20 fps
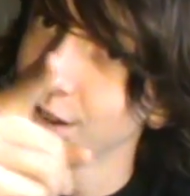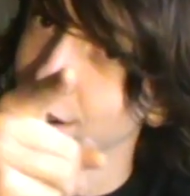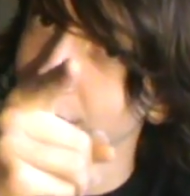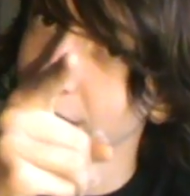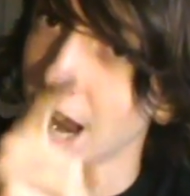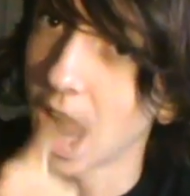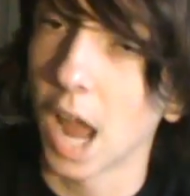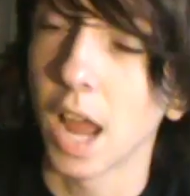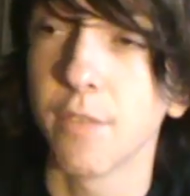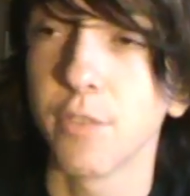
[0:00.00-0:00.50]

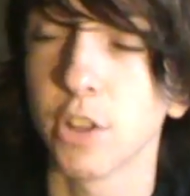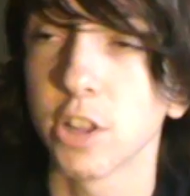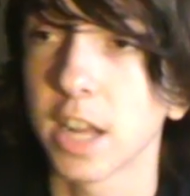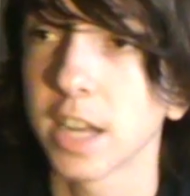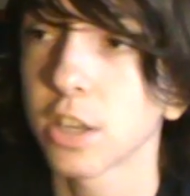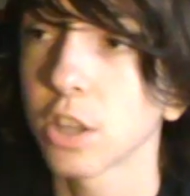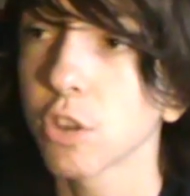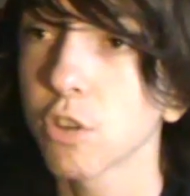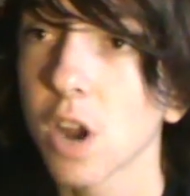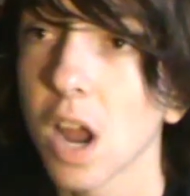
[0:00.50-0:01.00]
Yeah, if you
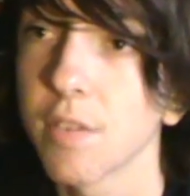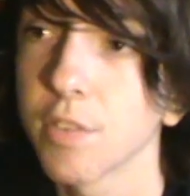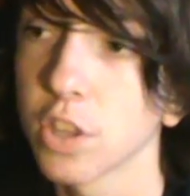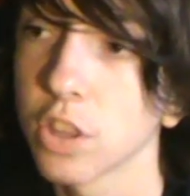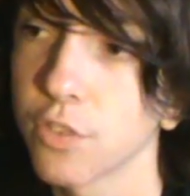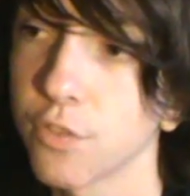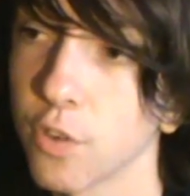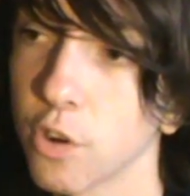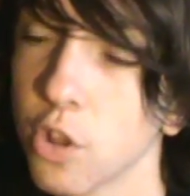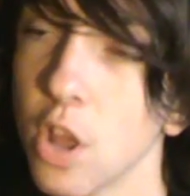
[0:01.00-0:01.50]
liked the driving
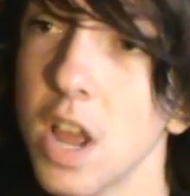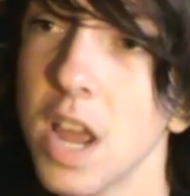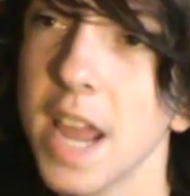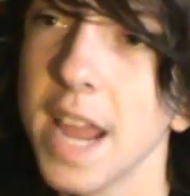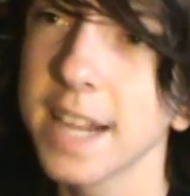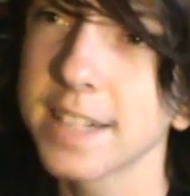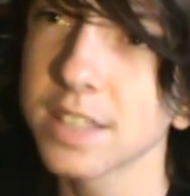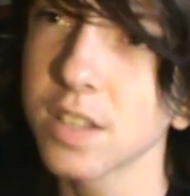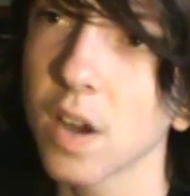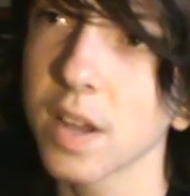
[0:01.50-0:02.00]
in the first,
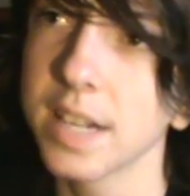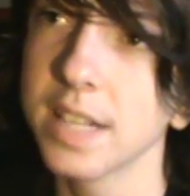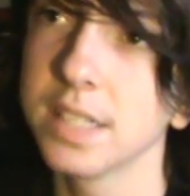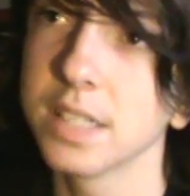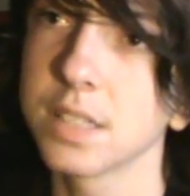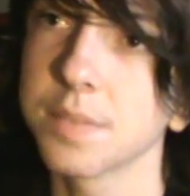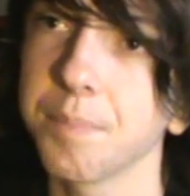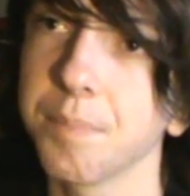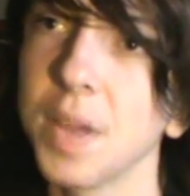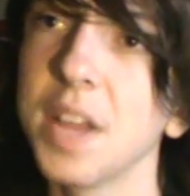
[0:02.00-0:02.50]
it's
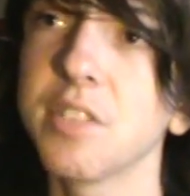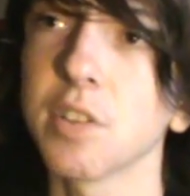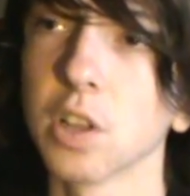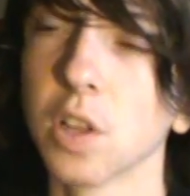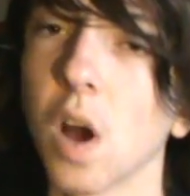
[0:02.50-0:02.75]
a